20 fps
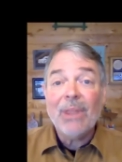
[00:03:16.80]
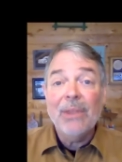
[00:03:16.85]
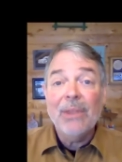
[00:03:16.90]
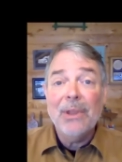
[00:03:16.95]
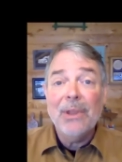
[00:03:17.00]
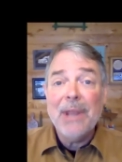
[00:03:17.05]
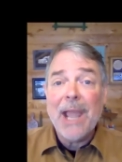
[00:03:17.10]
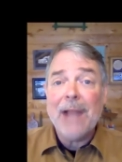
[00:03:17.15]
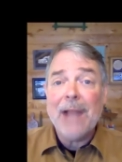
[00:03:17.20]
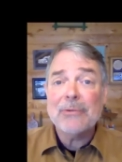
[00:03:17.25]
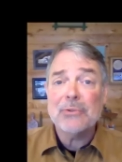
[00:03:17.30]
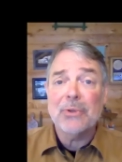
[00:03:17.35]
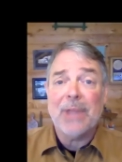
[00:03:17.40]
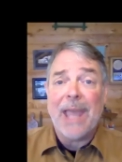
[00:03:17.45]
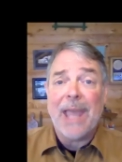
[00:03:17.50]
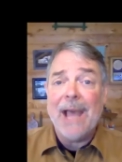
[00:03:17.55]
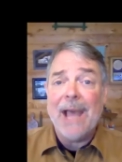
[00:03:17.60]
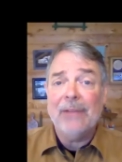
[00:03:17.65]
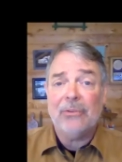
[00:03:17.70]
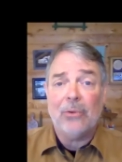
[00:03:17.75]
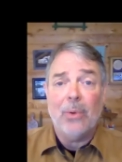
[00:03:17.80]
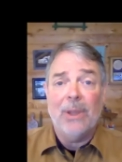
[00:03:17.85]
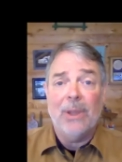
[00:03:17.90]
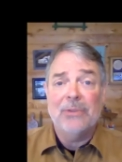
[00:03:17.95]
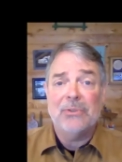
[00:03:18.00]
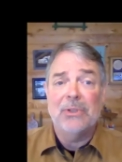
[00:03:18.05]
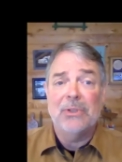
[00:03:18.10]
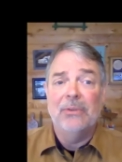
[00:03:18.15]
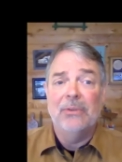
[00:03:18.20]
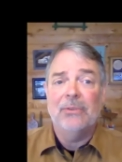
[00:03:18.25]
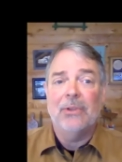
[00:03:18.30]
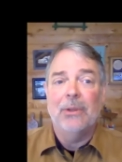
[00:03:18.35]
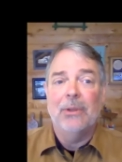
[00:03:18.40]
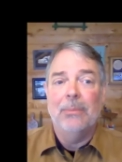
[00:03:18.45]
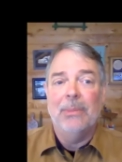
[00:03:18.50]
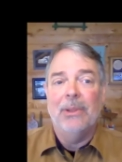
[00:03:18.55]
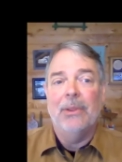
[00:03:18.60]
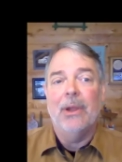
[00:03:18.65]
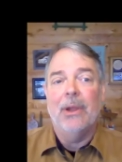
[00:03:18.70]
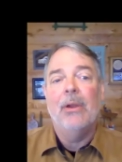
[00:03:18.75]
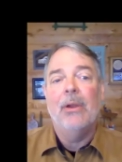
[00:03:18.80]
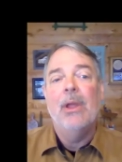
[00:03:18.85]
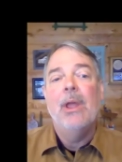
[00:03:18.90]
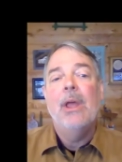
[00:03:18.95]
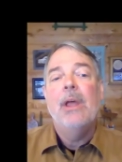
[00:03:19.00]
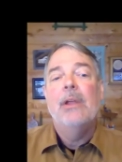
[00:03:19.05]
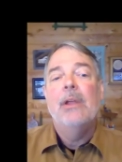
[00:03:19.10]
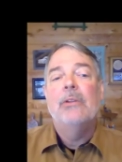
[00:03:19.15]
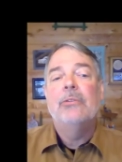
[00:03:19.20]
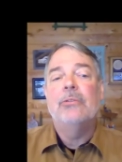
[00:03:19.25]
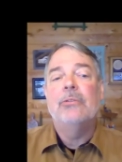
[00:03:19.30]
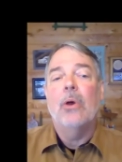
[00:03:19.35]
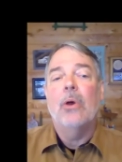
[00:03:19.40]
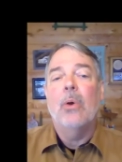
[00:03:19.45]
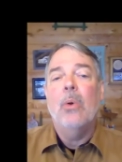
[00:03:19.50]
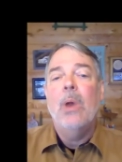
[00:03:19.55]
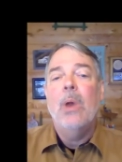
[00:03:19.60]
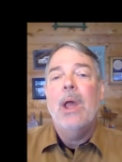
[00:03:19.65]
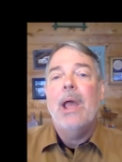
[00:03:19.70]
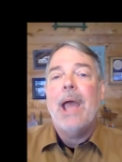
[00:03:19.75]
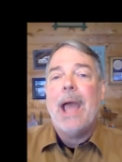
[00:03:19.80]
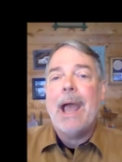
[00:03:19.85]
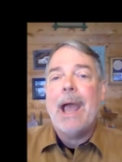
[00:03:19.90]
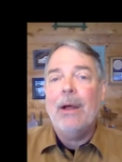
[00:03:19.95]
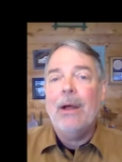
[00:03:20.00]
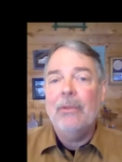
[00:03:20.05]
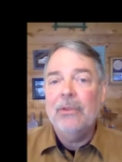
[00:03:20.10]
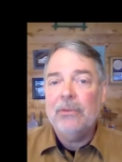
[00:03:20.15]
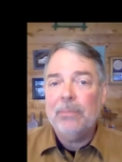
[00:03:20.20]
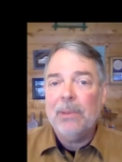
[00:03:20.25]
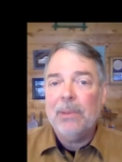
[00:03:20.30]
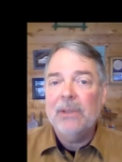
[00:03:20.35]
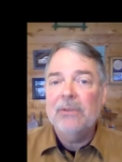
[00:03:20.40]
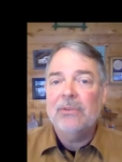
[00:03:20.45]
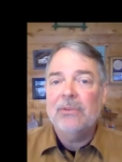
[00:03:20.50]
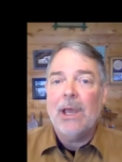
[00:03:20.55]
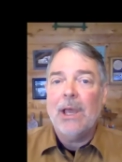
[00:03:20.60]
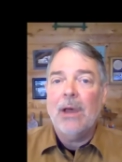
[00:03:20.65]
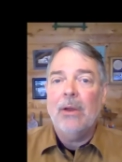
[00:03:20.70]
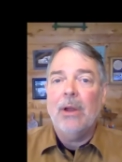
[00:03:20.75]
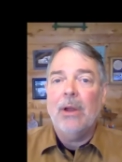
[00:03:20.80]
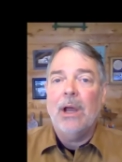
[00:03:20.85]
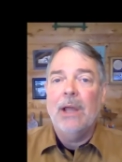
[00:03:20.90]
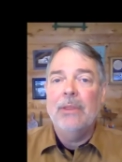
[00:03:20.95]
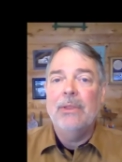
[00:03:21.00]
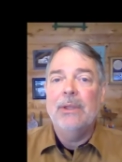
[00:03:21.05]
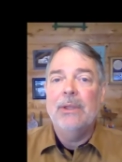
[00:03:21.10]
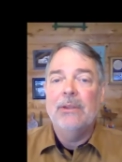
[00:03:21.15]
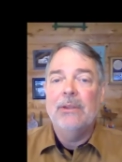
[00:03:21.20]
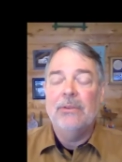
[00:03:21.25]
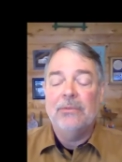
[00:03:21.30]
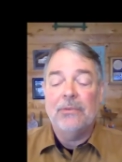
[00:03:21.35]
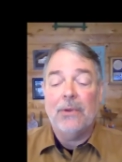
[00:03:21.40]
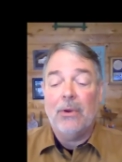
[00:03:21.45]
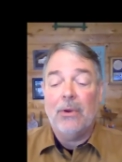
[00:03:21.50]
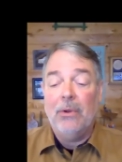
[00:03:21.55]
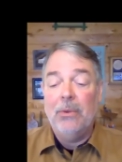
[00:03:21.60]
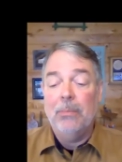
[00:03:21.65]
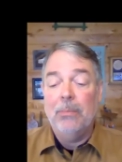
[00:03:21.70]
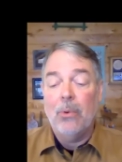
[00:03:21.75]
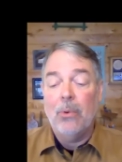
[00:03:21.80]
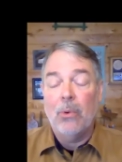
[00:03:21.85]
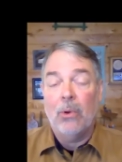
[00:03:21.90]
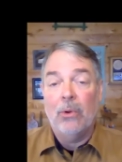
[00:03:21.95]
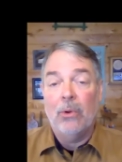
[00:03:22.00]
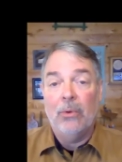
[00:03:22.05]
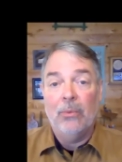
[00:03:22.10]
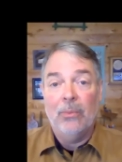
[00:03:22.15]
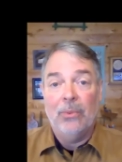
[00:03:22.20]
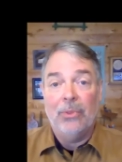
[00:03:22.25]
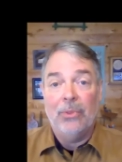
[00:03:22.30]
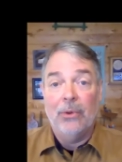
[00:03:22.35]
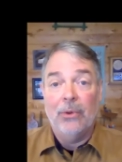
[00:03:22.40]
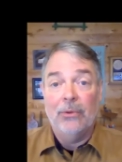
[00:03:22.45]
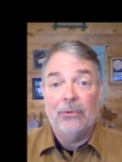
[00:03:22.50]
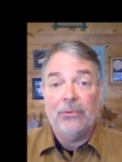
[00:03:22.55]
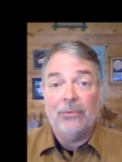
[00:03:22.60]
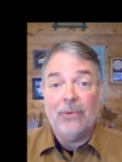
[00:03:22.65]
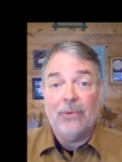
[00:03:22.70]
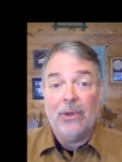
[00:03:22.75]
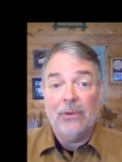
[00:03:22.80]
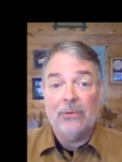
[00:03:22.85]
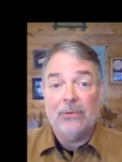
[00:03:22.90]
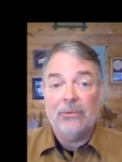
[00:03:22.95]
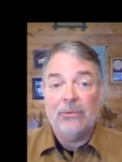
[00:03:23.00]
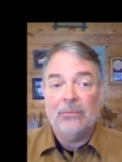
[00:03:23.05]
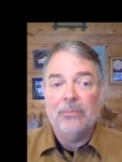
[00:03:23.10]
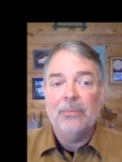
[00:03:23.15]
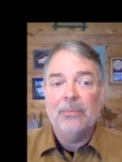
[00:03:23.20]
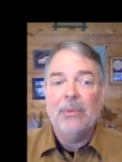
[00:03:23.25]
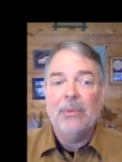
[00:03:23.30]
the natural gas question is going to be there. So how this plays out, I think, is very important with those folks.